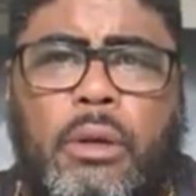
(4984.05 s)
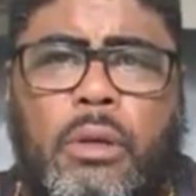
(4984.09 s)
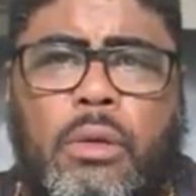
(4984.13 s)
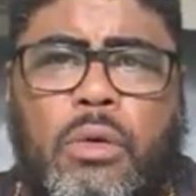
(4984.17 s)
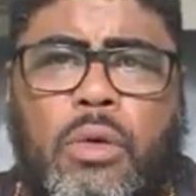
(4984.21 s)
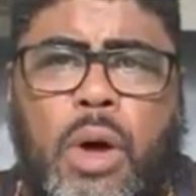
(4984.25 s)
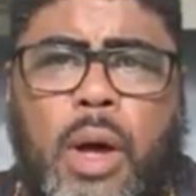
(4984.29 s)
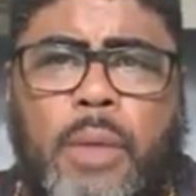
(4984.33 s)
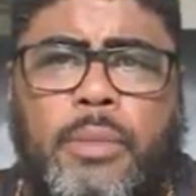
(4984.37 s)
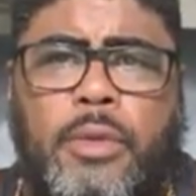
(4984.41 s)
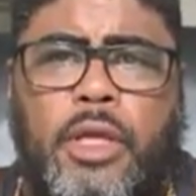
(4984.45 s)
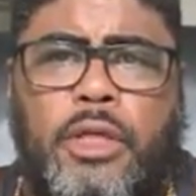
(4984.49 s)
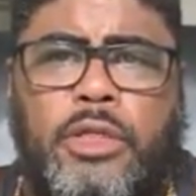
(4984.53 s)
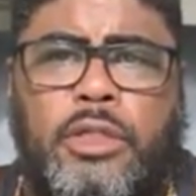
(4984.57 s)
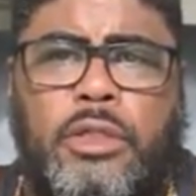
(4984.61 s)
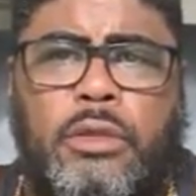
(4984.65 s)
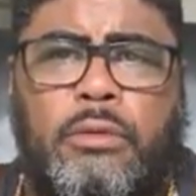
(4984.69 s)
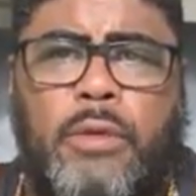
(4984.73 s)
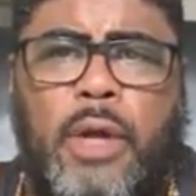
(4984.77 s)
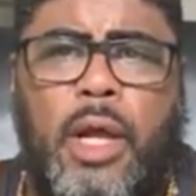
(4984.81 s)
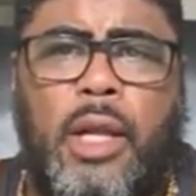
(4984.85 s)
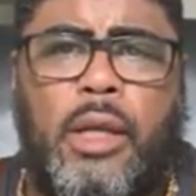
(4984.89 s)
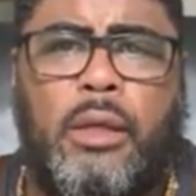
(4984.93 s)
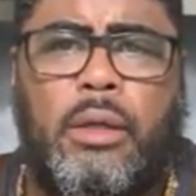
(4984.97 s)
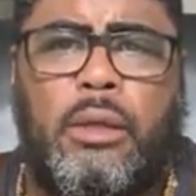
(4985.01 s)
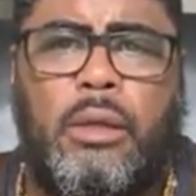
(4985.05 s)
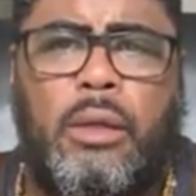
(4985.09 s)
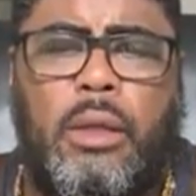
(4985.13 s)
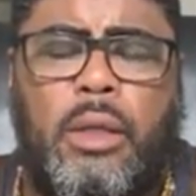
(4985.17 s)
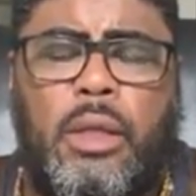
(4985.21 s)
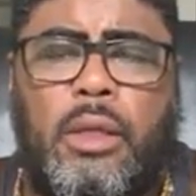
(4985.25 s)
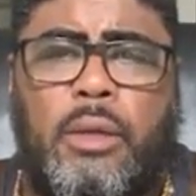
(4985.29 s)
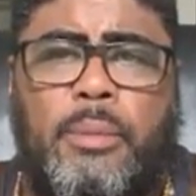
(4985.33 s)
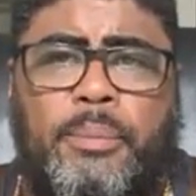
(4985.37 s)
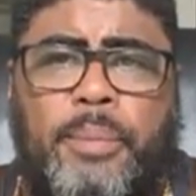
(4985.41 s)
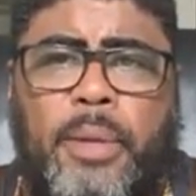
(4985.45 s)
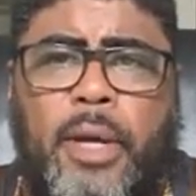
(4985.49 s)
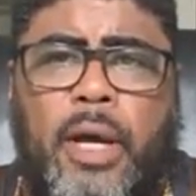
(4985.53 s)
Kwame Yeshua
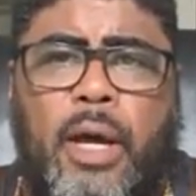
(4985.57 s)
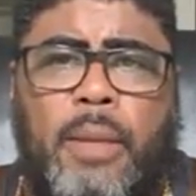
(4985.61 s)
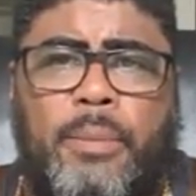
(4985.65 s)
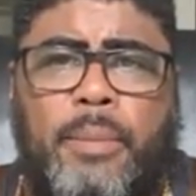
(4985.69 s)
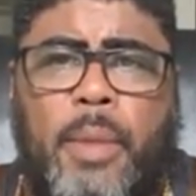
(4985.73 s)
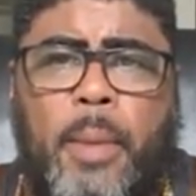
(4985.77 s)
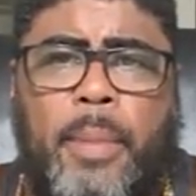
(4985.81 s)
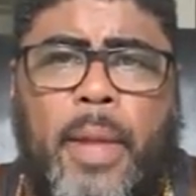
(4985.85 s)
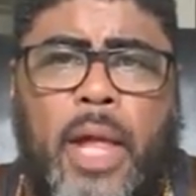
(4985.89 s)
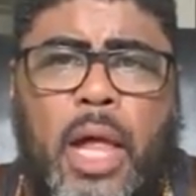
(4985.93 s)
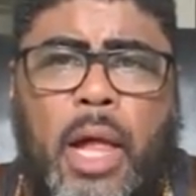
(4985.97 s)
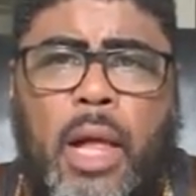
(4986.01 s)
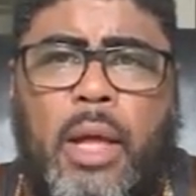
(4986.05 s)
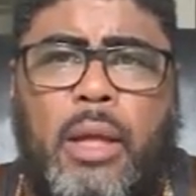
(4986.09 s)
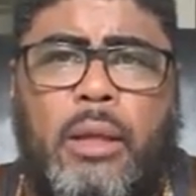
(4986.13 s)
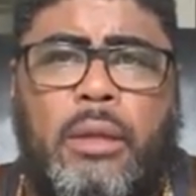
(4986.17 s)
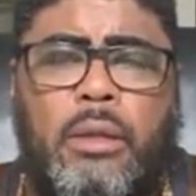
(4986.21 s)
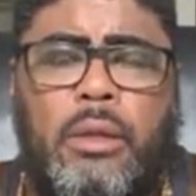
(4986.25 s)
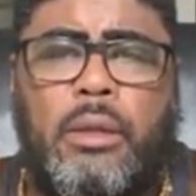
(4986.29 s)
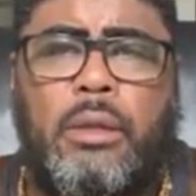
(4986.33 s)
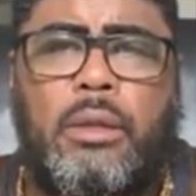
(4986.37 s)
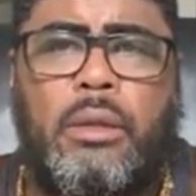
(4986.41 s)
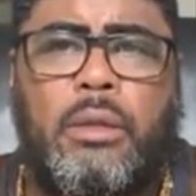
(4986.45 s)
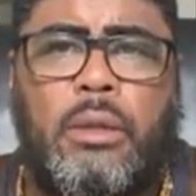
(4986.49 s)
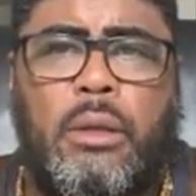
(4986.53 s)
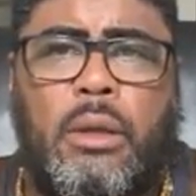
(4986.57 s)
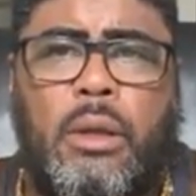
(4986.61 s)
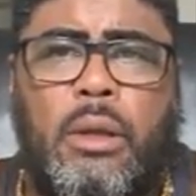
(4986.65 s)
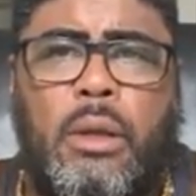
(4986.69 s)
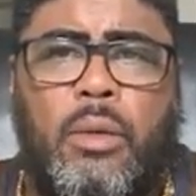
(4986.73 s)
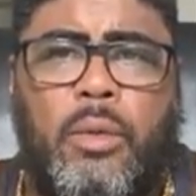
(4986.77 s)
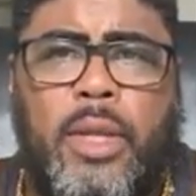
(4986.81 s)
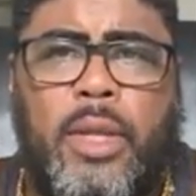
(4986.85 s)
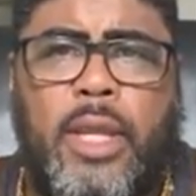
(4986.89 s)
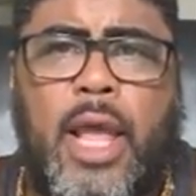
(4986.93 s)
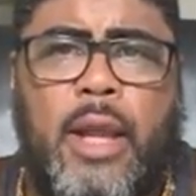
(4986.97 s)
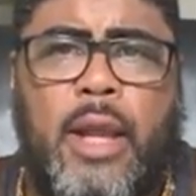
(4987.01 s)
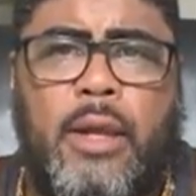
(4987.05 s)
in the Bud, the Ball.
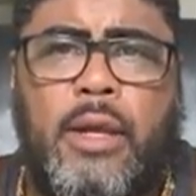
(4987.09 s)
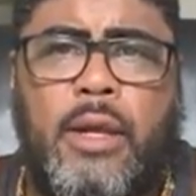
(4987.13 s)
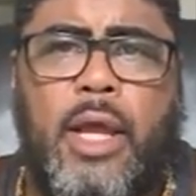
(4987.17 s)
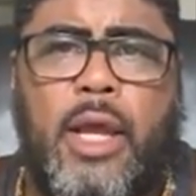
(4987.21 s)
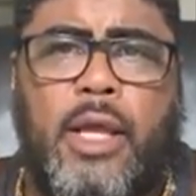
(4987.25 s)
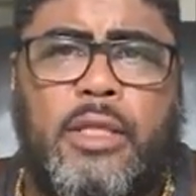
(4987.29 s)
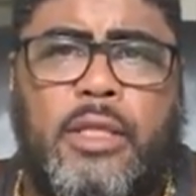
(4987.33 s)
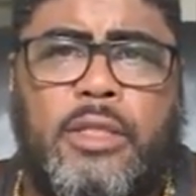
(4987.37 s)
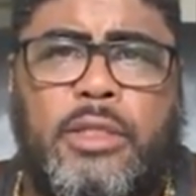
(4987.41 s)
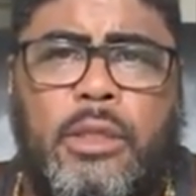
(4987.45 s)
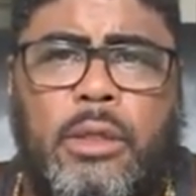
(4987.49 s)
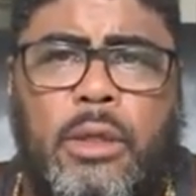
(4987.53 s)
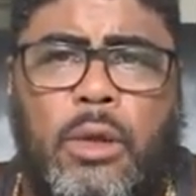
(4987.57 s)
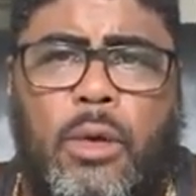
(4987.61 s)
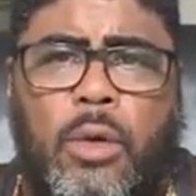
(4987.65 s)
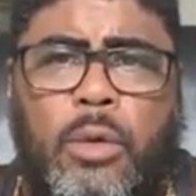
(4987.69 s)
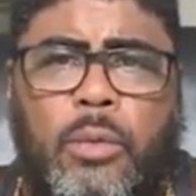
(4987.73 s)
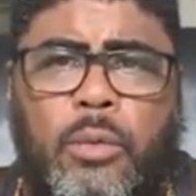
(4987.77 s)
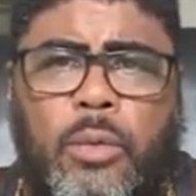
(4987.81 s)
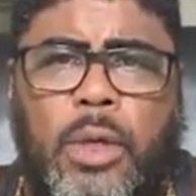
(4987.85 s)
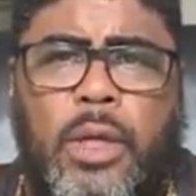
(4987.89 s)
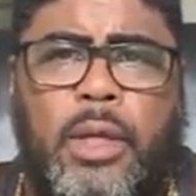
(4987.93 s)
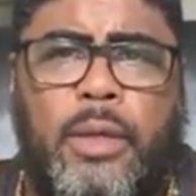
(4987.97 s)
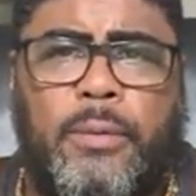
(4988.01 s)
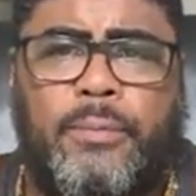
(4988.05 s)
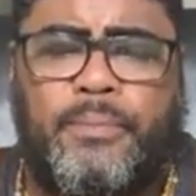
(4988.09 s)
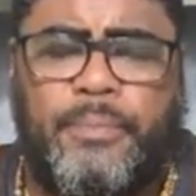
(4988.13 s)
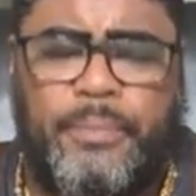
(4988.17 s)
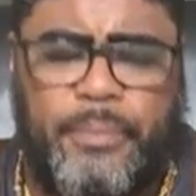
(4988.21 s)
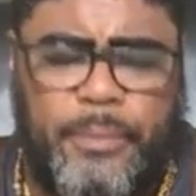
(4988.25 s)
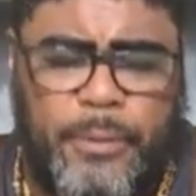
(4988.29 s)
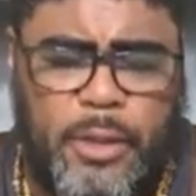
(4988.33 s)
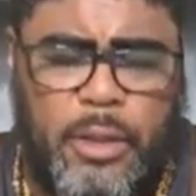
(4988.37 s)
We got next, Lord willing.